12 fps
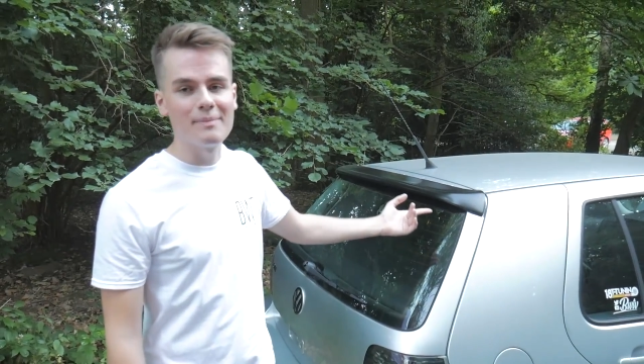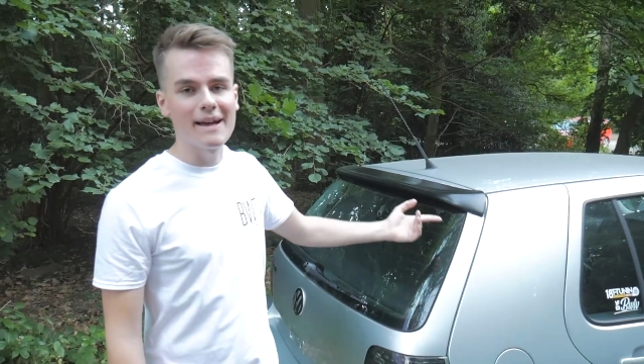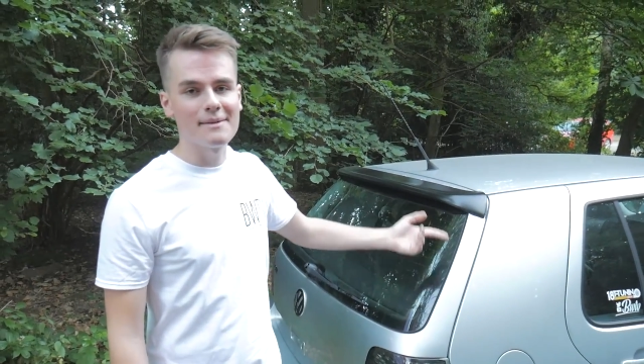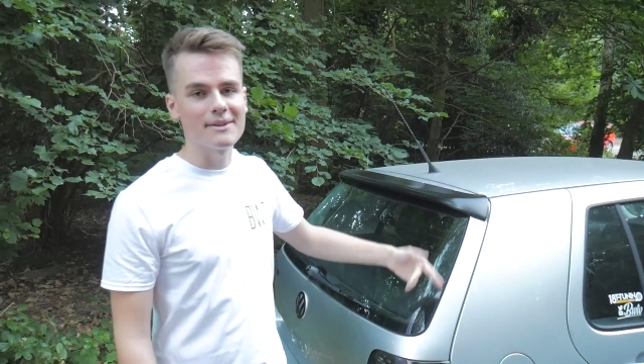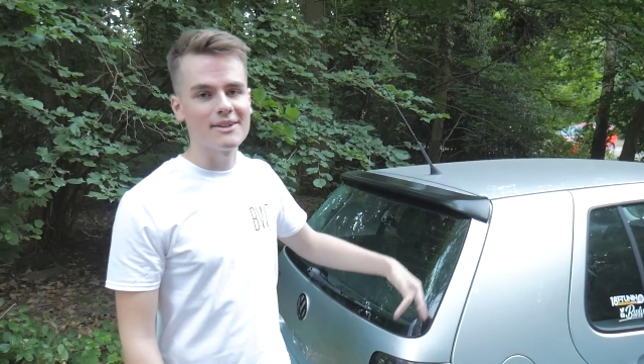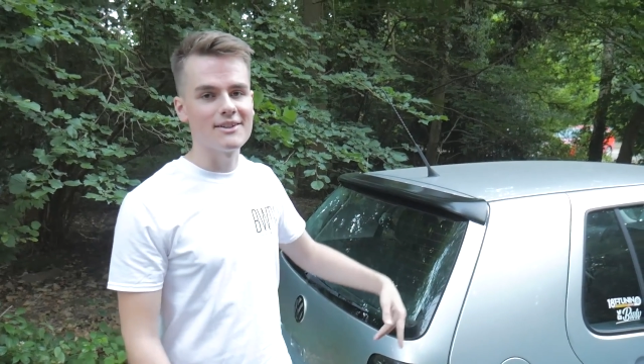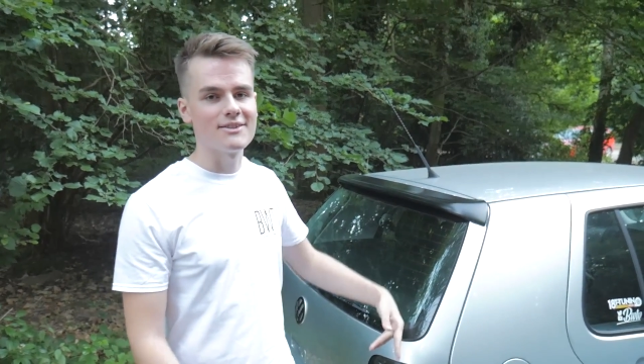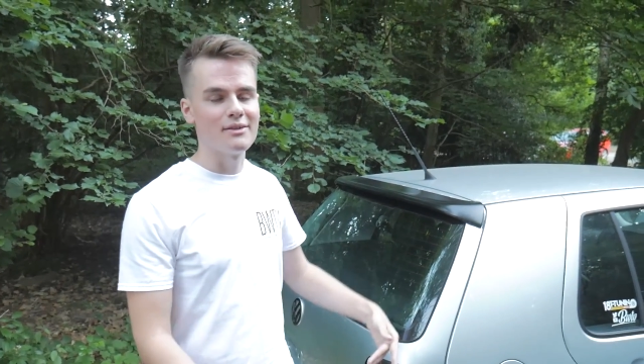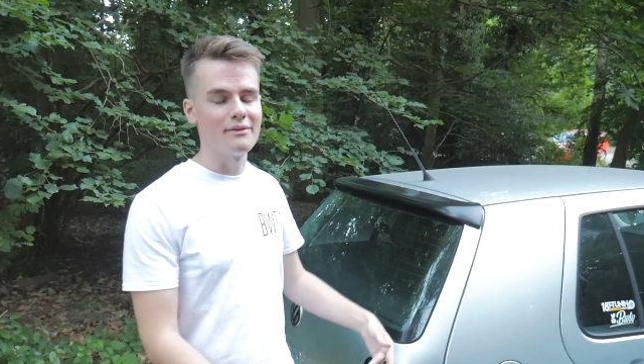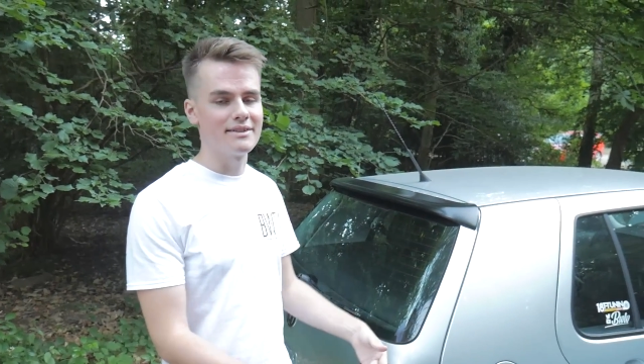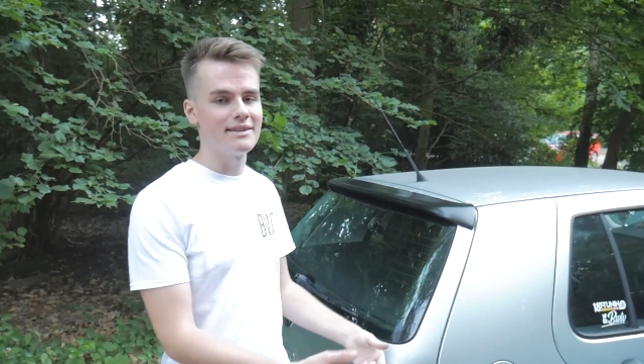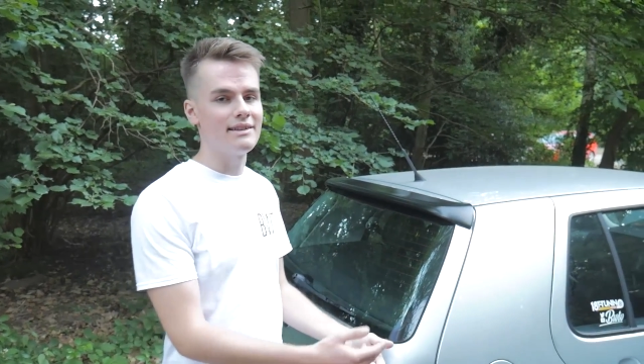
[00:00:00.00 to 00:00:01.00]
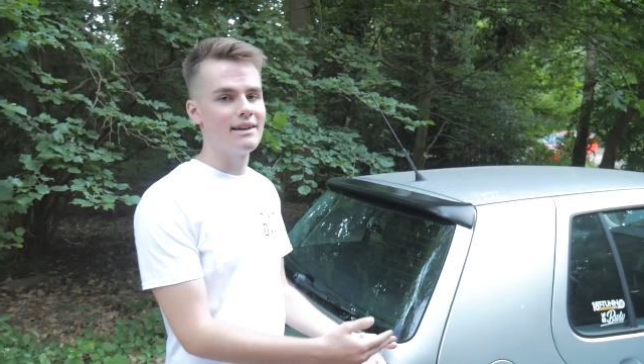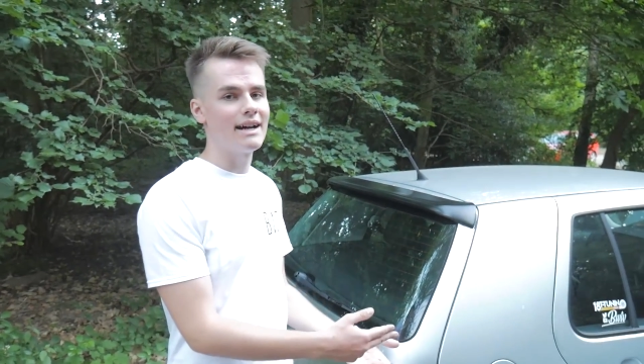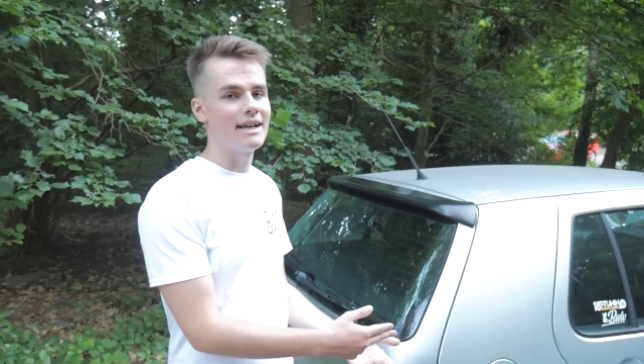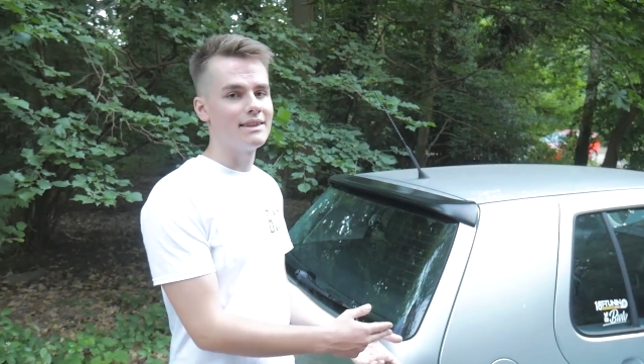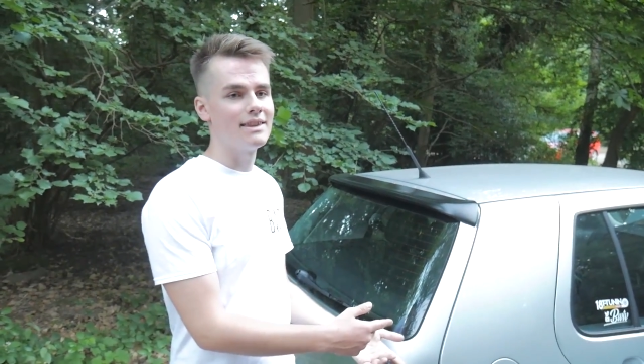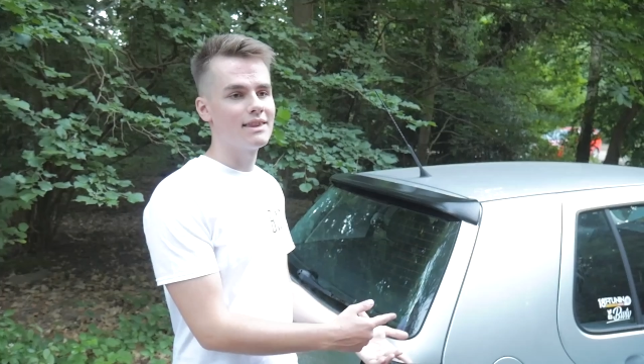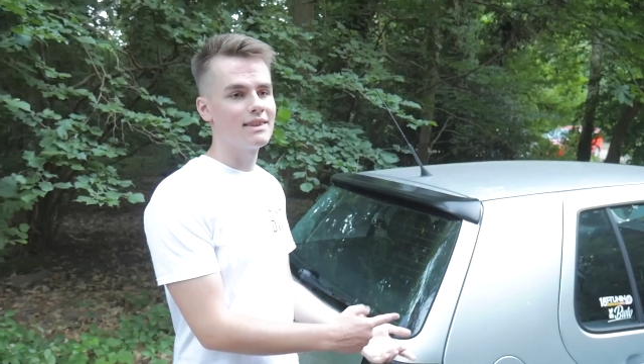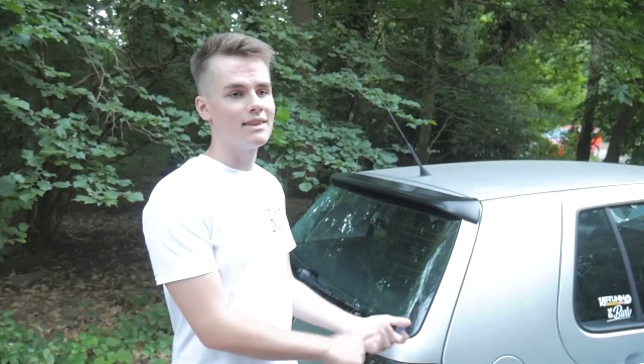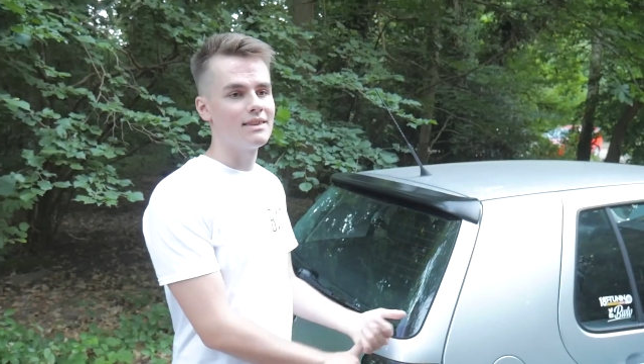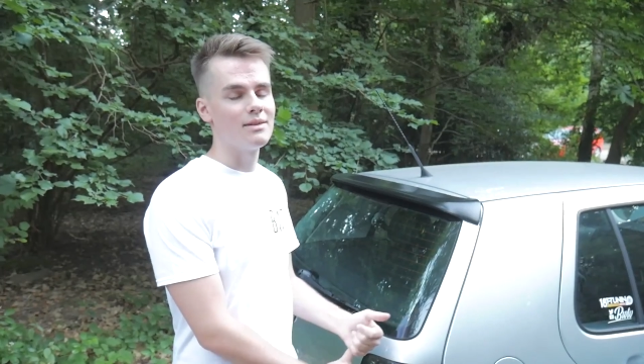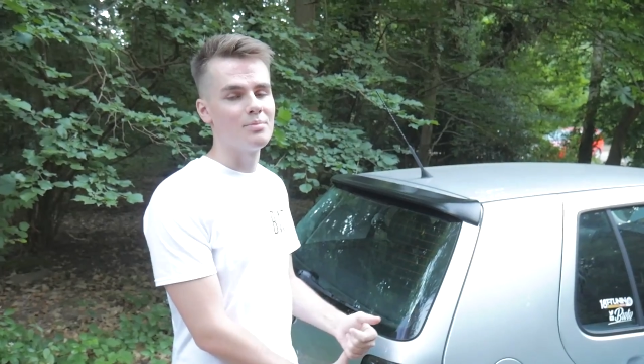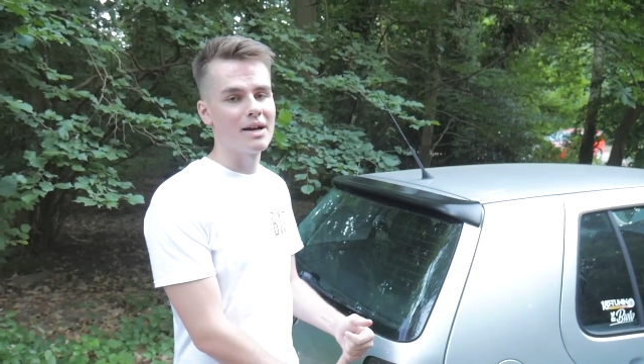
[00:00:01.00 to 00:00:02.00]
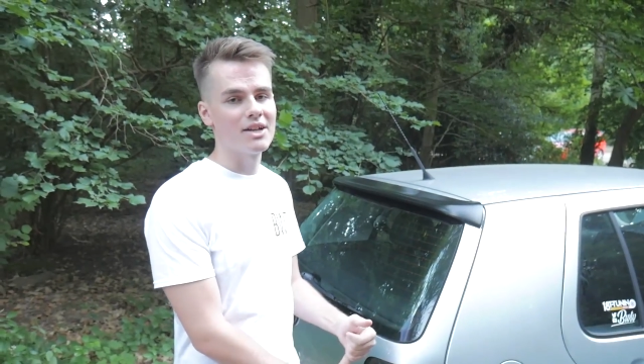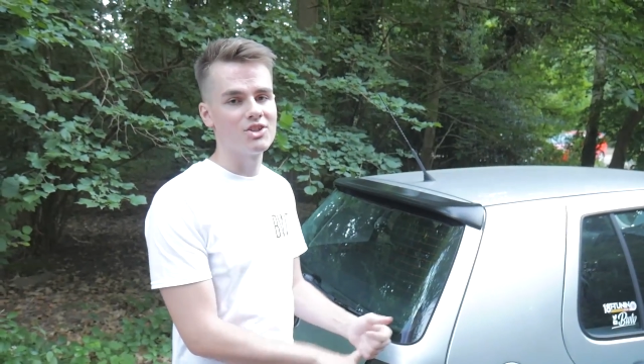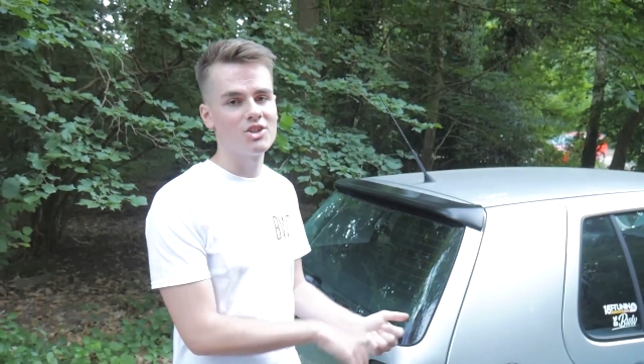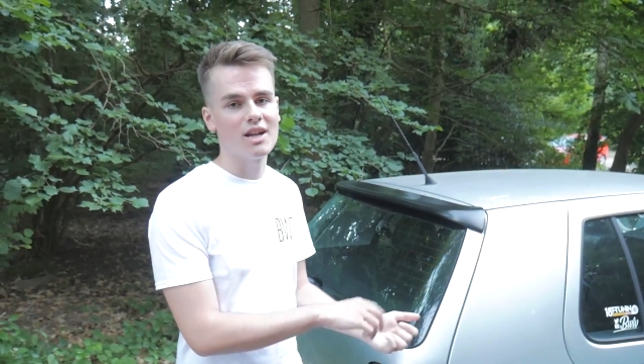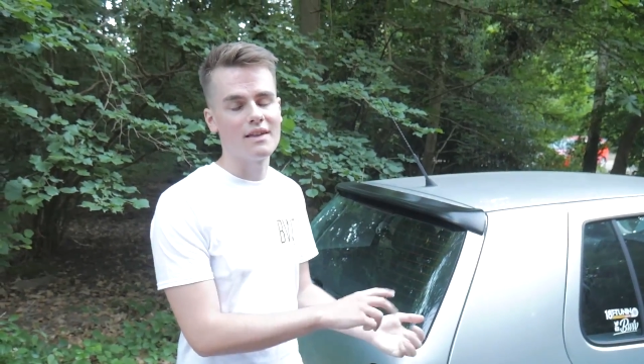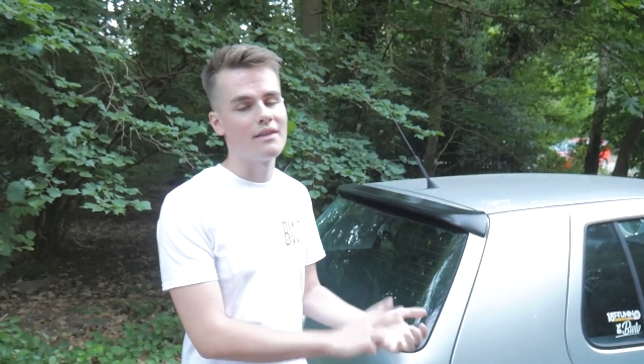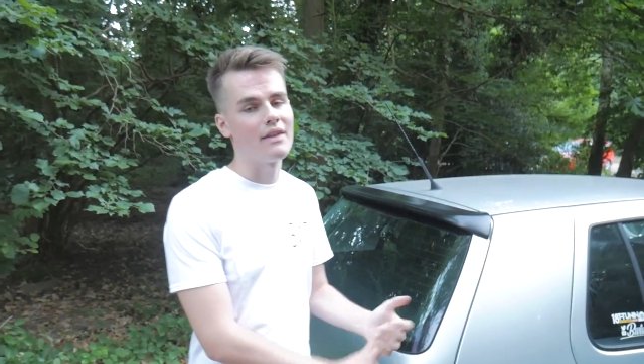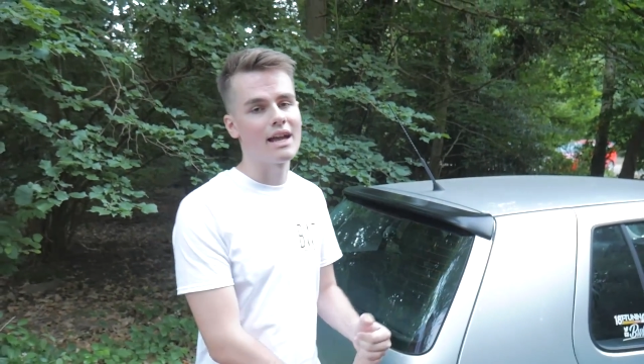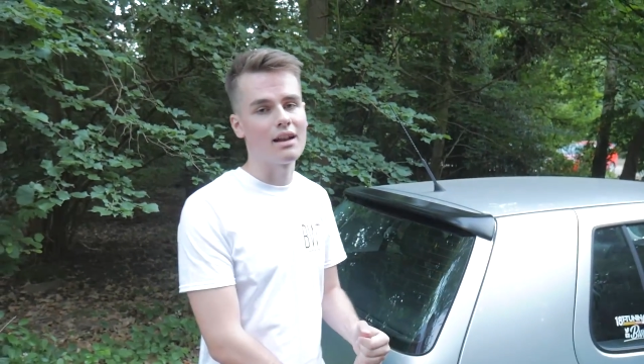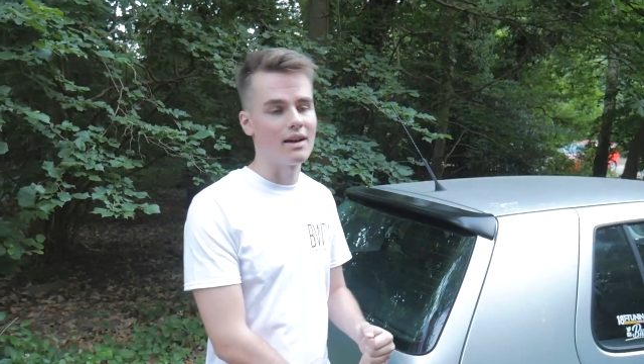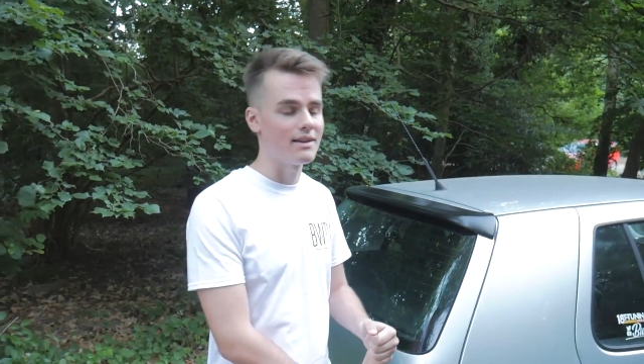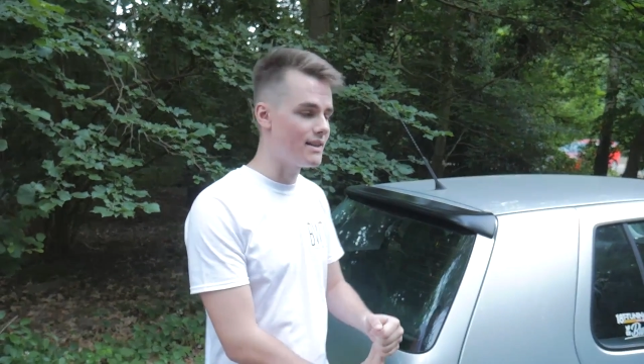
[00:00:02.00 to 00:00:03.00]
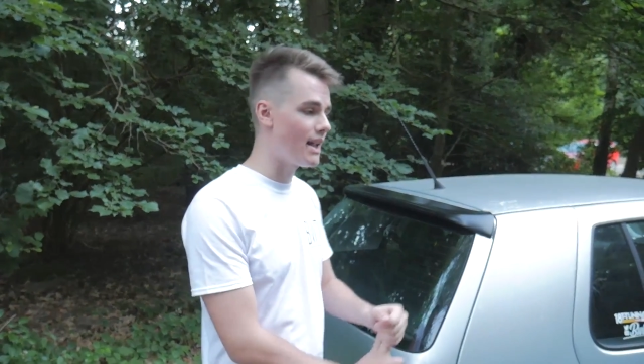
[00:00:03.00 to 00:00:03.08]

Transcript: black because obviously I had the badge and then the headlights,